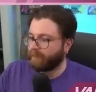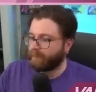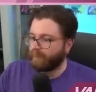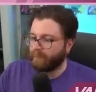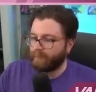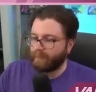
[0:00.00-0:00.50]

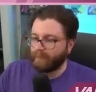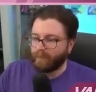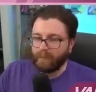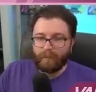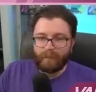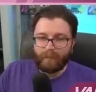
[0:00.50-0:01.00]

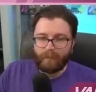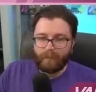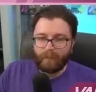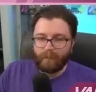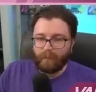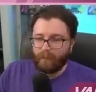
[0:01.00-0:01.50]

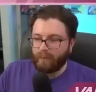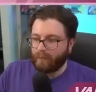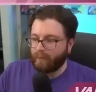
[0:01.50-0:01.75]
(silence)